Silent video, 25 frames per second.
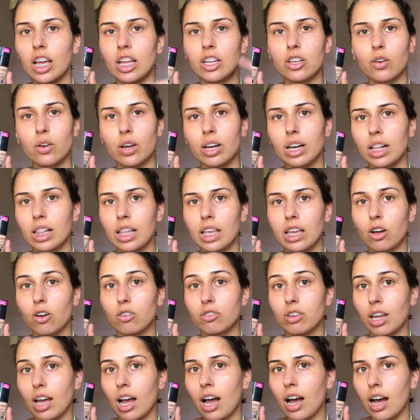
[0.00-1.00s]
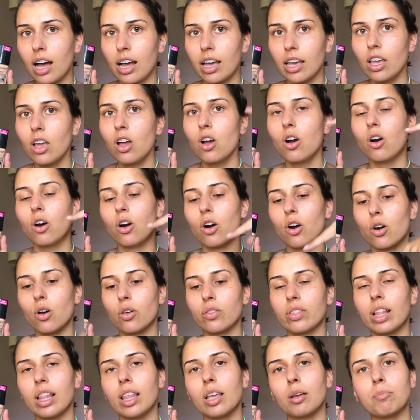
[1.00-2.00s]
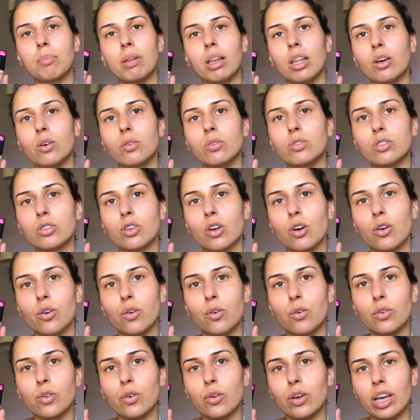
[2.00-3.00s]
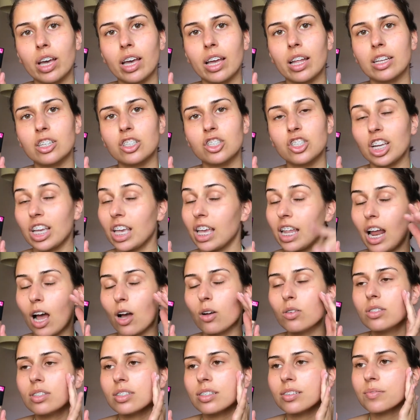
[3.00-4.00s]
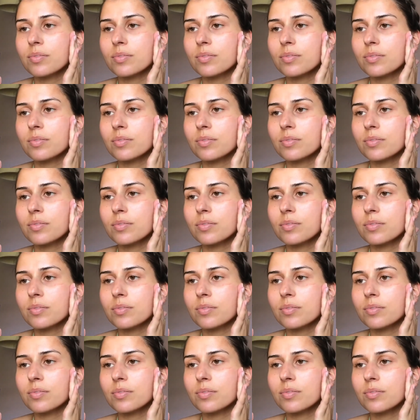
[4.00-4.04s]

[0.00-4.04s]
and you can click on the eye or on the link below so you can check it out.